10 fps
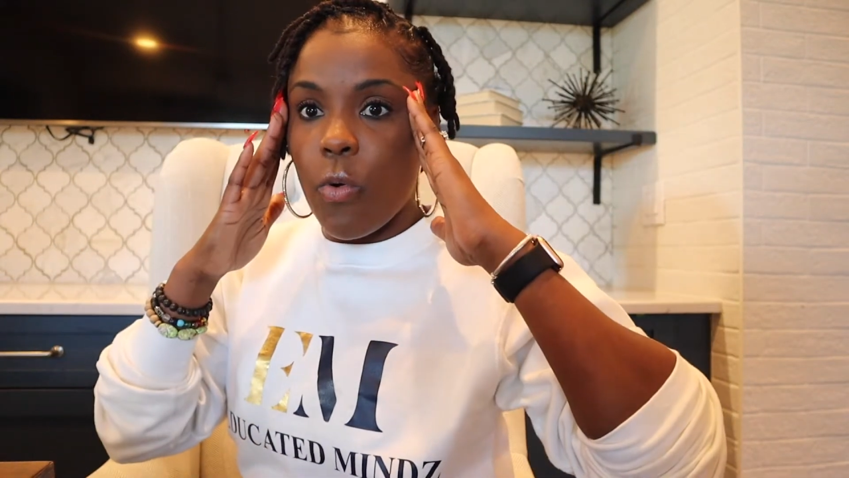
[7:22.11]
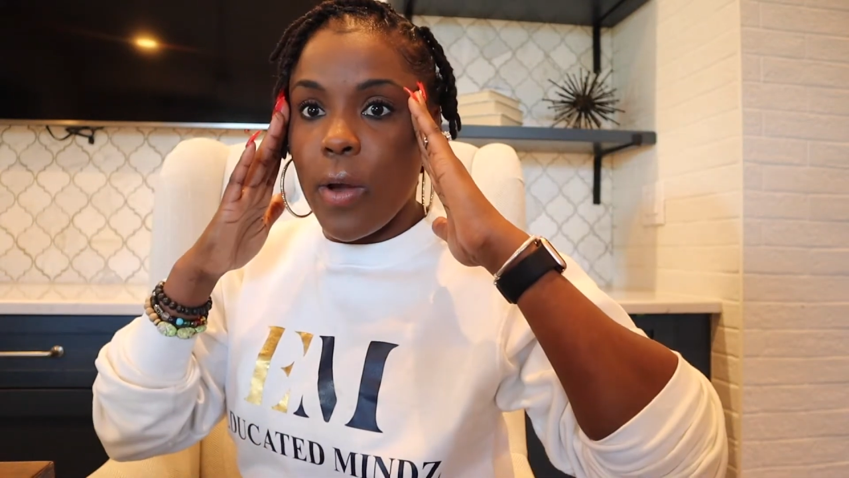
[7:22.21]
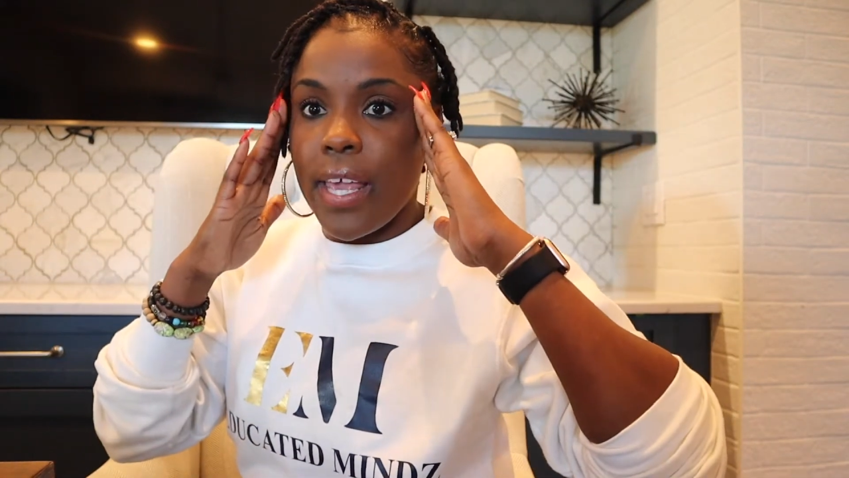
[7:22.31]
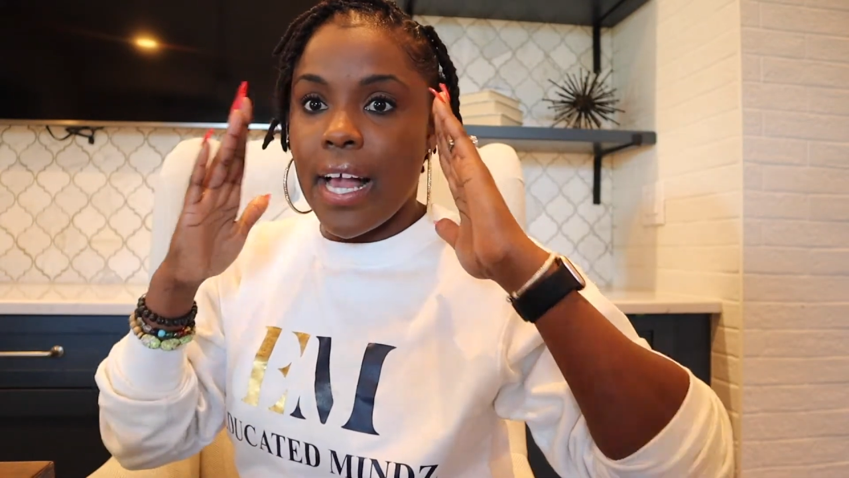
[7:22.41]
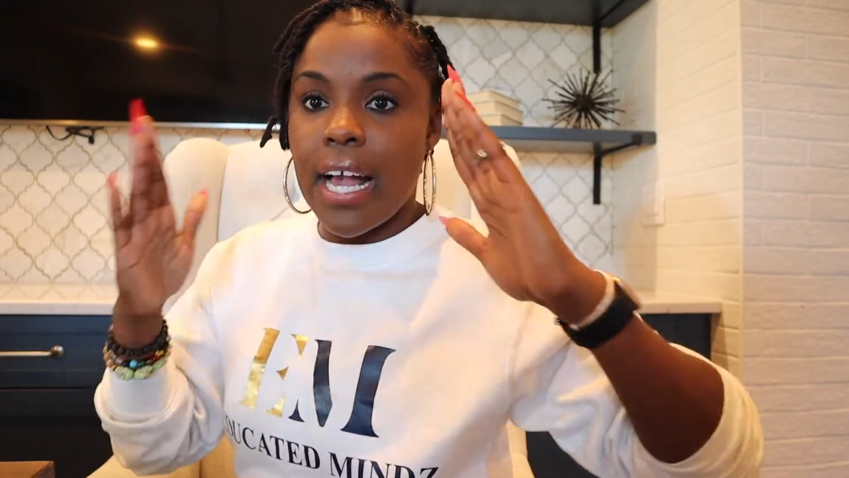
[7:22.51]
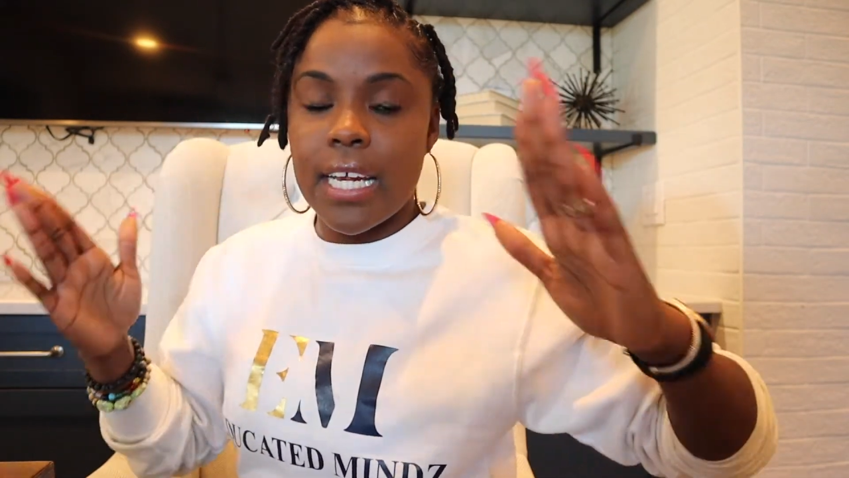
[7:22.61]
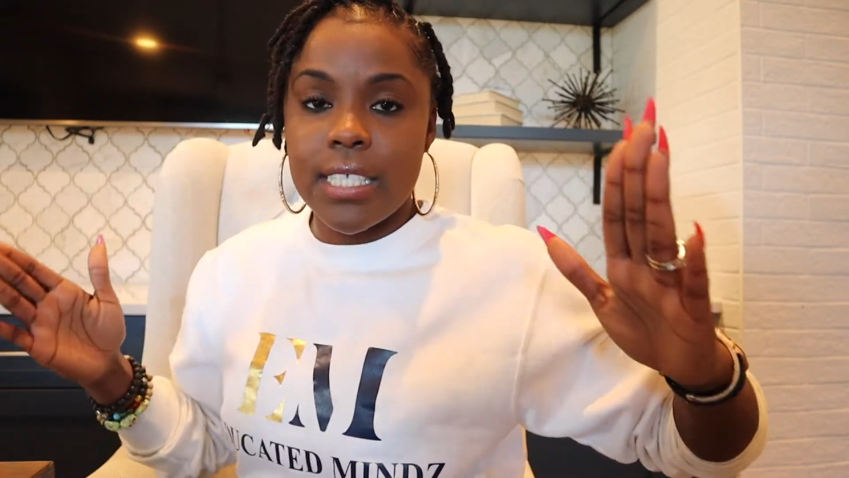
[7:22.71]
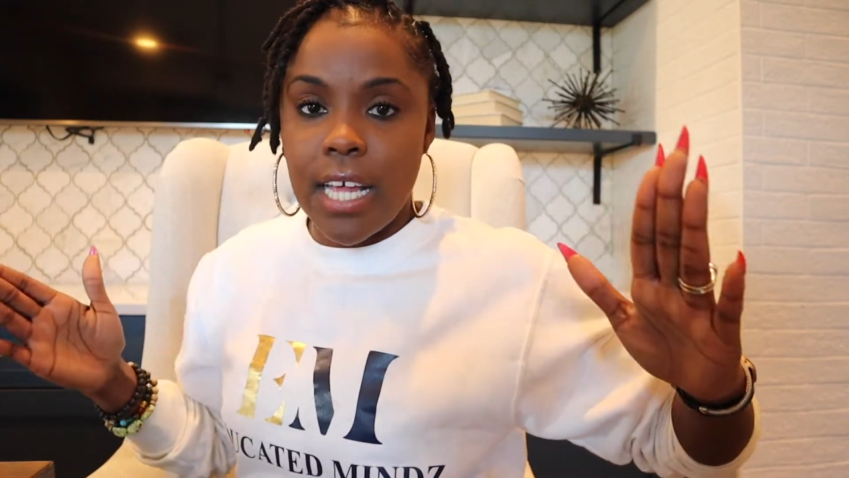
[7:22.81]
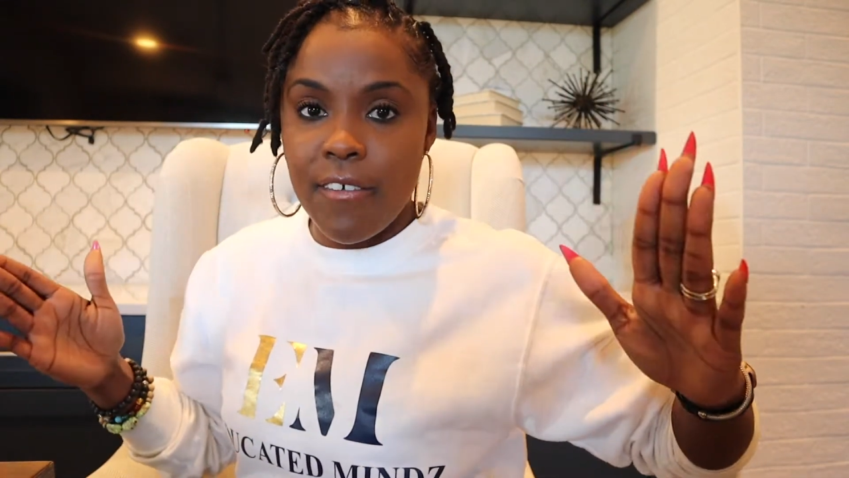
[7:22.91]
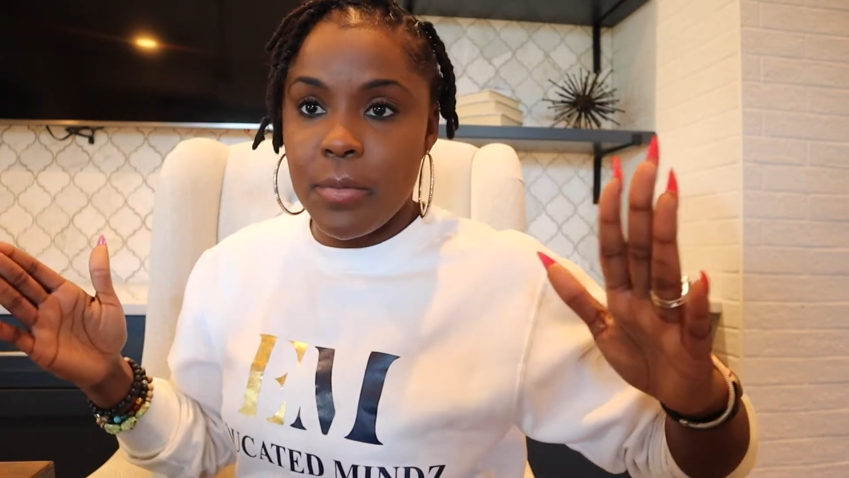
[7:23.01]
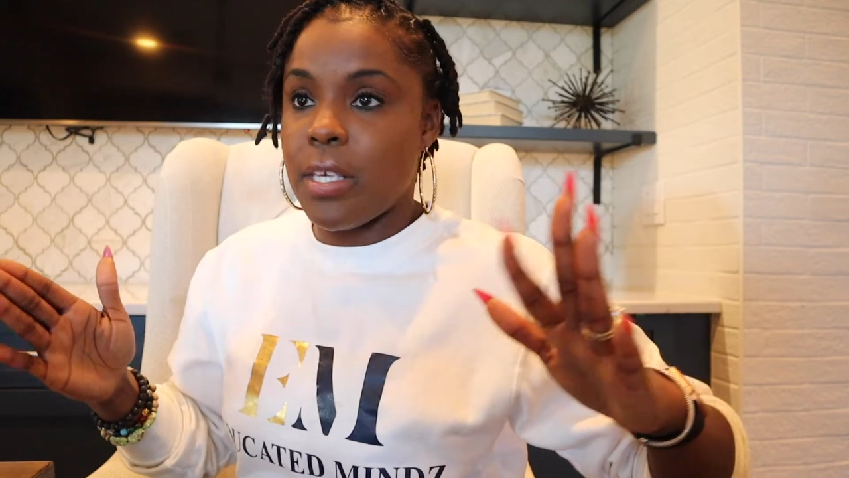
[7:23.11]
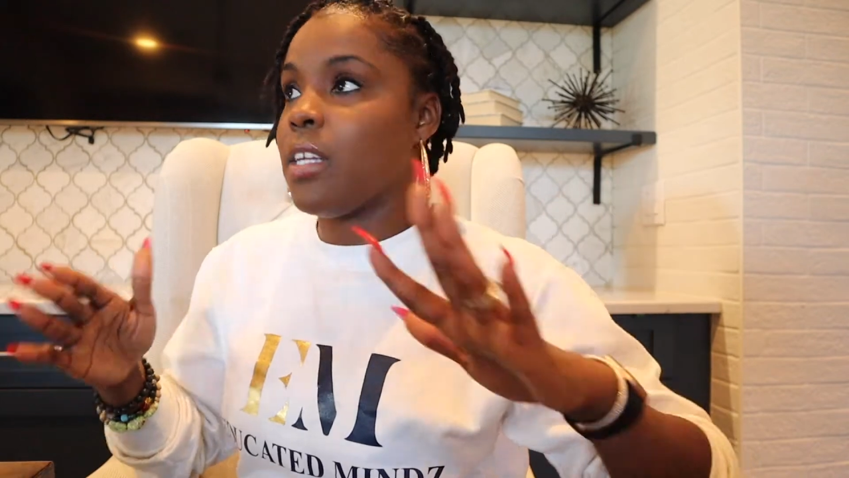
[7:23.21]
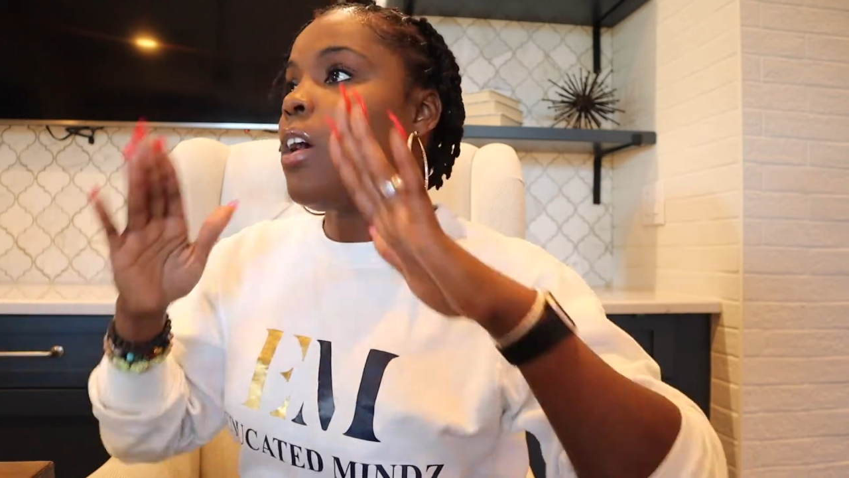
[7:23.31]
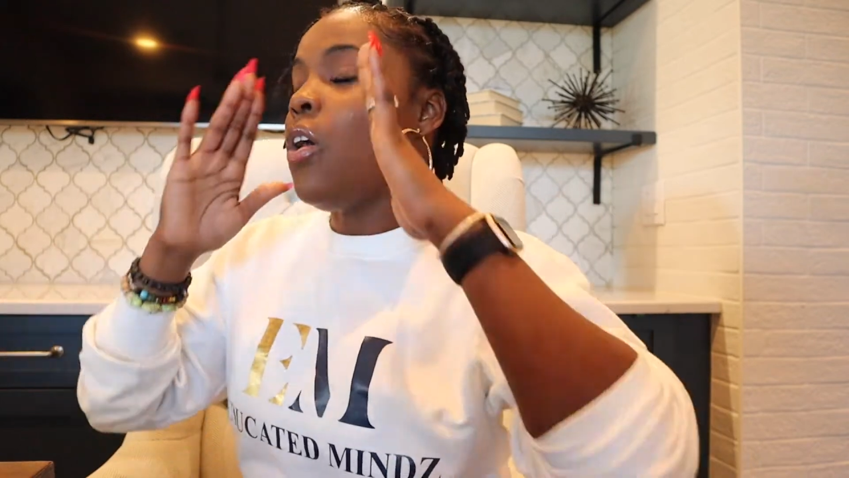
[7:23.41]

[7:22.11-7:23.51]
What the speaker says: wait, I got a staff meeting.